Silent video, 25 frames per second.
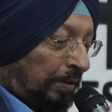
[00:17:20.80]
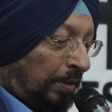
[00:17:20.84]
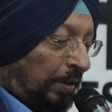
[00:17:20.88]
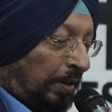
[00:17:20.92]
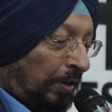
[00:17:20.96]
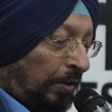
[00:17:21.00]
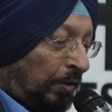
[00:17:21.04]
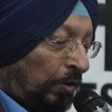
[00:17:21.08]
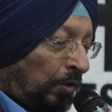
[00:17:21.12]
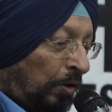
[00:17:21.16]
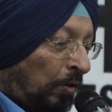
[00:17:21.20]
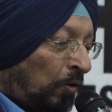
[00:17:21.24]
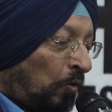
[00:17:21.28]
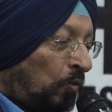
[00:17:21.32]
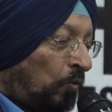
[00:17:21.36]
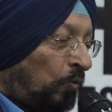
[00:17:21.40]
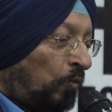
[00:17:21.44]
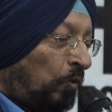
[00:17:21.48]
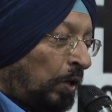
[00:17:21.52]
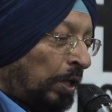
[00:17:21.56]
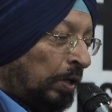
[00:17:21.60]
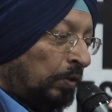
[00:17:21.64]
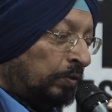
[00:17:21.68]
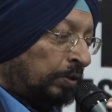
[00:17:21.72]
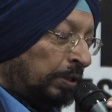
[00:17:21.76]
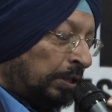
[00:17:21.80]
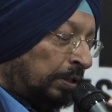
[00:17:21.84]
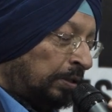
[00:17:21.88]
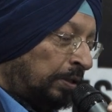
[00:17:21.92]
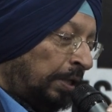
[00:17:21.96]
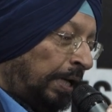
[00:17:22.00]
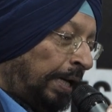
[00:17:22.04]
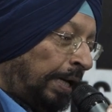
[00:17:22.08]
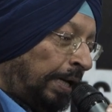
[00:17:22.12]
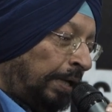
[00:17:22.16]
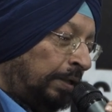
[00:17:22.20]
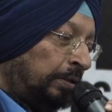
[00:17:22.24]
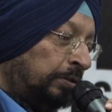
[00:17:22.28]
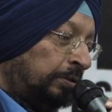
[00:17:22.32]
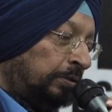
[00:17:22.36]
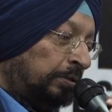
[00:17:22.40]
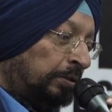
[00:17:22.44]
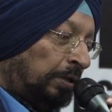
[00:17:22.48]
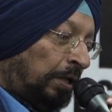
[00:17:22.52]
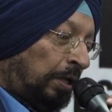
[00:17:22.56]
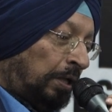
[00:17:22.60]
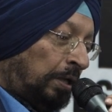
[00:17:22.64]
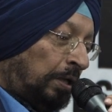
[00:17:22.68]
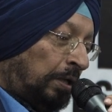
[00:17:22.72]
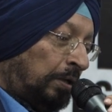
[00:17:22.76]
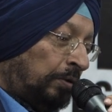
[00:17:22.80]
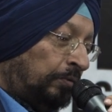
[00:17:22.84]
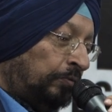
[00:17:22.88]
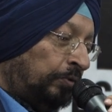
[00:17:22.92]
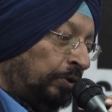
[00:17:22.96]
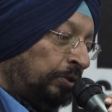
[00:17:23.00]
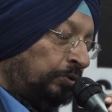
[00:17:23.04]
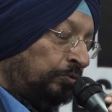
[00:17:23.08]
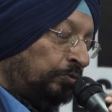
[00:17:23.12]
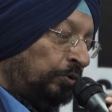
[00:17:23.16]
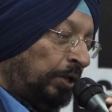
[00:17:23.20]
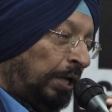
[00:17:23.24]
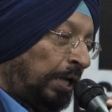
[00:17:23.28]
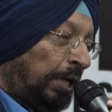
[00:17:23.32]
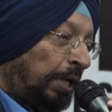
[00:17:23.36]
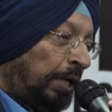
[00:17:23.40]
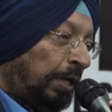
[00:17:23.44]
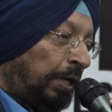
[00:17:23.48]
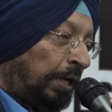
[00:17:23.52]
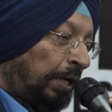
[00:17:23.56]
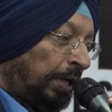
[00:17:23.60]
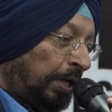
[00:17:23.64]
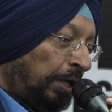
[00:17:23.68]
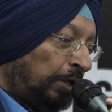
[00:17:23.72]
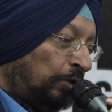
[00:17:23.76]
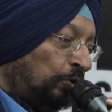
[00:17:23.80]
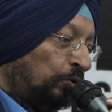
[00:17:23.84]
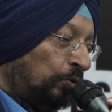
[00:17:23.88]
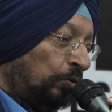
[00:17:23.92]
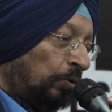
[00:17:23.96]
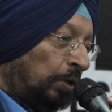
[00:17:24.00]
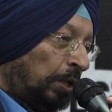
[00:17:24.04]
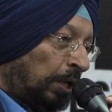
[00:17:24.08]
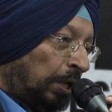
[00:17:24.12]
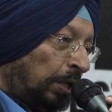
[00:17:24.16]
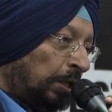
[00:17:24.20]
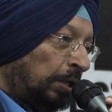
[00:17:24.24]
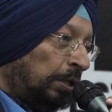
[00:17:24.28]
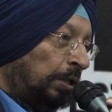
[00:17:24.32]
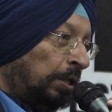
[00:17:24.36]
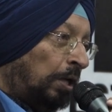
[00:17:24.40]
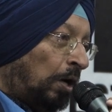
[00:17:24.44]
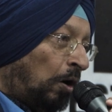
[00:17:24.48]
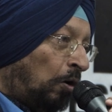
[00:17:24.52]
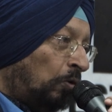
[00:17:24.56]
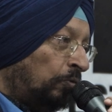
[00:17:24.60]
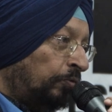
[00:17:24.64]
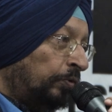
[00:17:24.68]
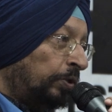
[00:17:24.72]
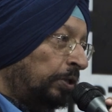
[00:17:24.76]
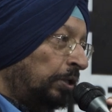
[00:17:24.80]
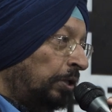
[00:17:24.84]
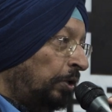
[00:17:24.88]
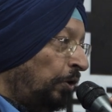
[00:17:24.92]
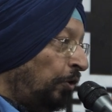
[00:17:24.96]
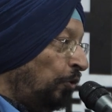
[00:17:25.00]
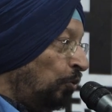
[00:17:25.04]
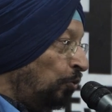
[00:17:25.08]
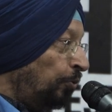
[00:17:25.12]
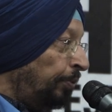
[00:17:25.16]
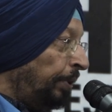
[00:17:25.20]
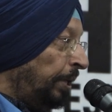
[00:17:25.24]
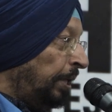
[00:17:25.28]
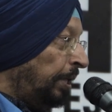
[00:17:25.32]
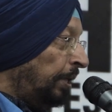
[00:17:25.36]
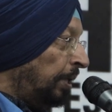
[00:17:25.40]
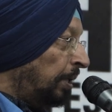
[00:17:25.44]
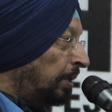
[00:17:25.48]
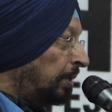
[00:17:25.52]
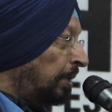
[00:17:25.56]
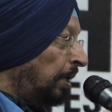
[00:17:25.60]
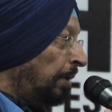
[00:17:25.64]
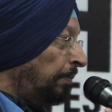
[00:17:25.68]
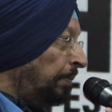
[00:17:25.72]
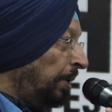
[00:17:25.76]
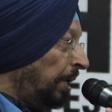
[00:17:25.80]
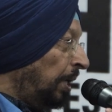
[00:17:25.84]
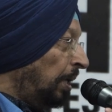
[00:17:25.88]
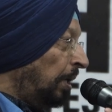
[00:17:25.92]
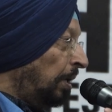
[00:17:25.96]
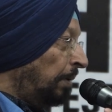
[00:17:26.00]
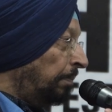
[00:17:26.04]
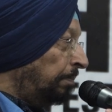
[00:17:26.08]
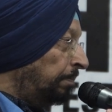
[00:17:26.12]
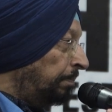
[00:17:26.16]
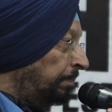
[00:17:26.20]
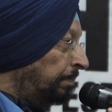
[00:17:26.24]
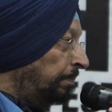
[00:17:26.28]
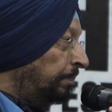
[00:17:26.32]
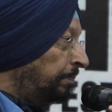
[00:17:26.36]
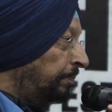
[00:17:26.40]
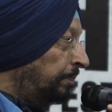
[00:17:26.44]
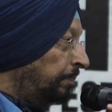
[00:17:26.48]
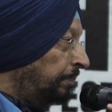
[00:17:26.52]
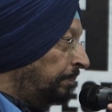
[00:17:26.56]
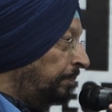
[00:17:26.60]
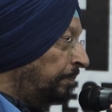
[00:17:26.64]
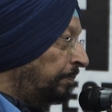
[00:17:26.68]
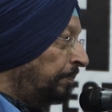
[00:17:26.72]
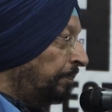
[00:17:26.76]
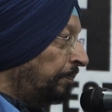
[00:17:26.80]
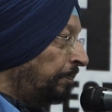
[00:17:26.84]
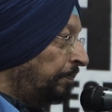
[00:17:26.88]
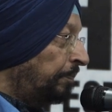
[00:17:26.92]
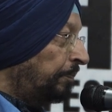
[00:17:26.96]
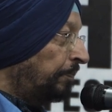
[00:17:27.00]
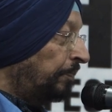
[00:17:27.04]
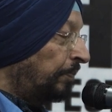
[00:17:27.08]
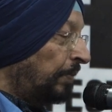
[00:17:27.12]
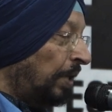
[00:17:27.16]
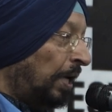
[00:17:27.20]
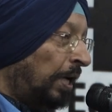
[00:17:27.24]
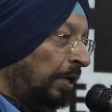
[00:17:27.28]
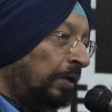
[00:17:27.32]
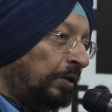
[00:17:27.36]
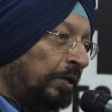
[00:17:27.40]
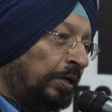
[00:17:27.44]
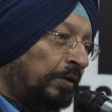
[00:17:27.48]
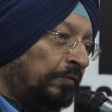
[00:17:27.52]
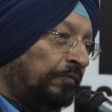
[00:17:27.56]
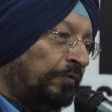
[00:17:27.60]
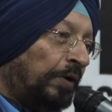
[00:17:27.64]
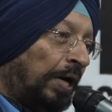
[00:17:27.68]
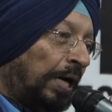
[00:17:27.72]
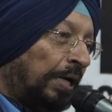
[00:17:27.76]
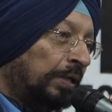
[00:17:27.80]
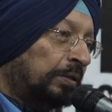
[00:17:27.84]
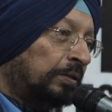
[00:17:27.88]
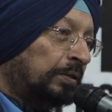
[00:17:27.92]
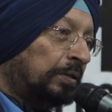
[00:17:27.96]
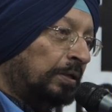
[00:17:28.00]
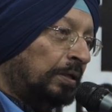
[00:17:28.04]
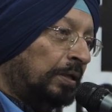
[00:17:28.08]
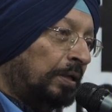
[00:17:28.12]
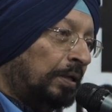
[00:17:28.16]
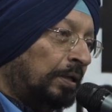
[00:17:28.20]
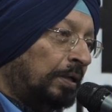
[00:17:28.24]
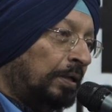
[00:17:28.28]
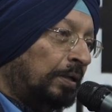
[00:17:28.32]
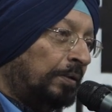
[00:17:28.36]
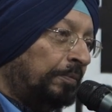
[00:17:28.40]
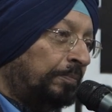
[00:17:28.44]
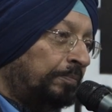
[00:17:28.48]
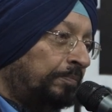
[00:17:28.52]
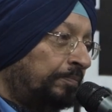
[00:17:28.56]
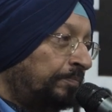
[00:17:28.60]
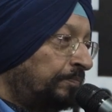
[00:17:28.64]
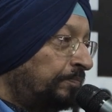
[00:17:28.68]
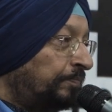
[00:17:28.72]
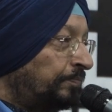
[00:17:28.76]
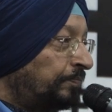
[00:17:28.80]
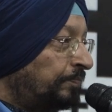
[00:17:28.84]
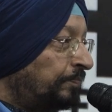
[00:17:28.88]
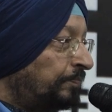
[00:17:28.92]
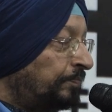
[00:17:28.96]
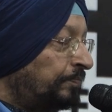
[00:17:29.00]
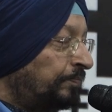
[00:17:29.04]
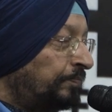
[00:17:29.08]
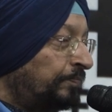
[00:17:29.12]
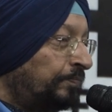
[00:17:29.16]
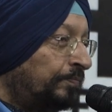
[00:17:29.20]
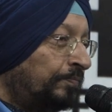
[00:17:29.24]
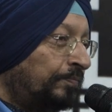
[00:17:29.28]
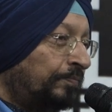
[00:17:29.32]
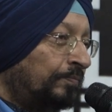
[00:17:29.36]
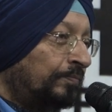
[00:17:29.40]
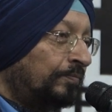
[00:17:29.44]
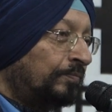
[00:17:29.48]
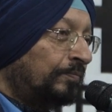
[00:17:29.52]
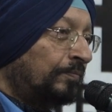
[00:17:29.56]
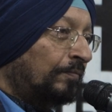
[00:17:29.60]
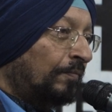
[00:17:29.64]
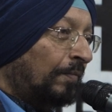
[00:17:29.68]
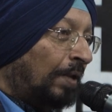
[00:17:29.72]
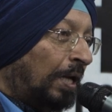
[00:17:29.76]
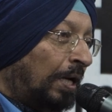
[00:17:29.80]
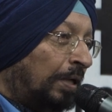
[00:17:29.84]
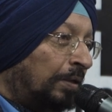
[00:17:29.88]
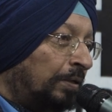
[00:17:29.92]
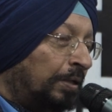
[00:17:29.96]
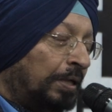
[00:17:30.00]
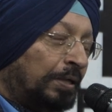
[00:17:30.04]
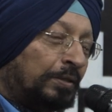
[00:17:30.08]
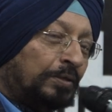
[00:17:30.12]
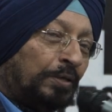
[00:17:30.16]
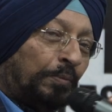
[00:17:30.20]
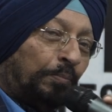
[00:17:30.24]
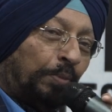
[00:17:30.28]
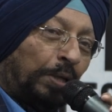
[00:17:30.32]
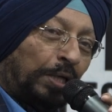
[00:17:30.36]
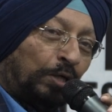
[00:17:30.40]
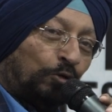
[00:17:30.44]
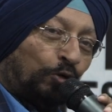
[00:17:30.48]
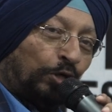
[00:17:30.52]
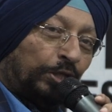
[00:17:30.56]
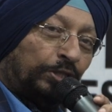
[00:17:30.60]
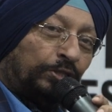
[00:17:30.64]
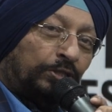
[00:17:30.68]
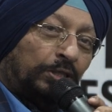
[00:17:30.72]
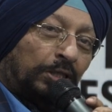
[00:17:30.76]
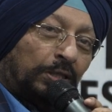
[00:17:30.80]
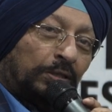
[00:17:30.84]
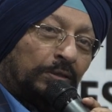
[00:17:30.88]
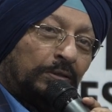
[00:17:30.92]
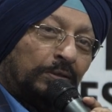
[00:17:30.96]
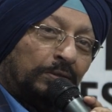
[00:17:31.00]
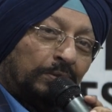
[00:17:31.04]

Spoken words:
You know, one of the things which we need to learn now with the new media coming up, and in fact, there is a big question